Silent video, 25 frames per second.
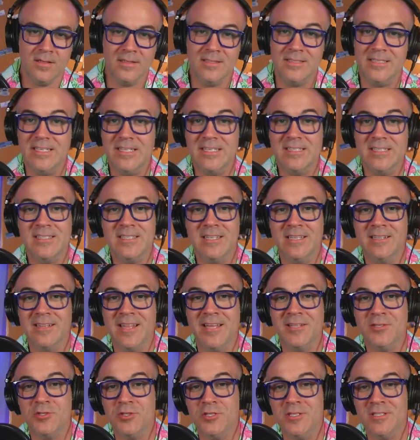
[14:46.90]
Disney
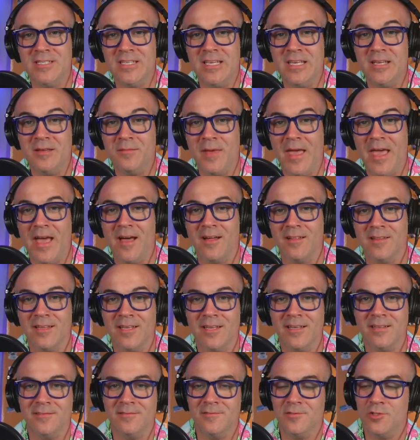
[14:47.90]
legend Tim
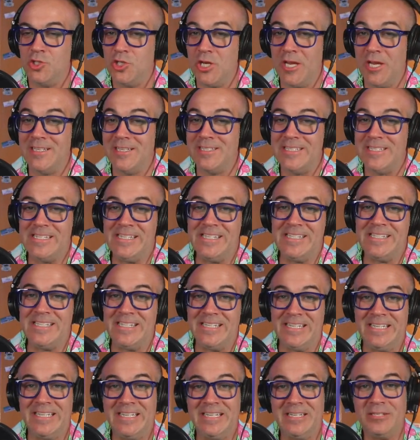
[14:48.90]
Allen,
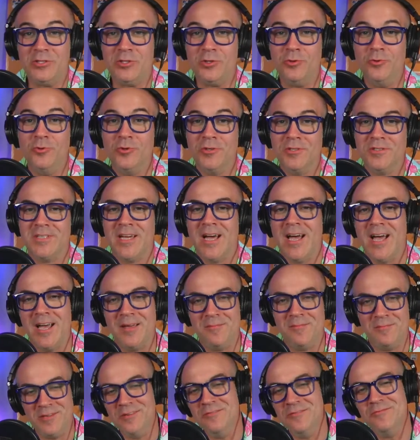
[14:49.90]
JTT, Tool
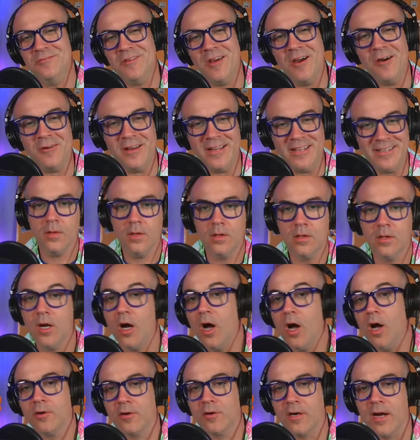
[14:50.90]
Time, you know it.
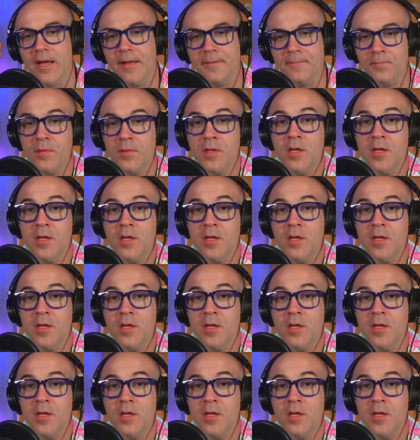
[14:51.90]
All right.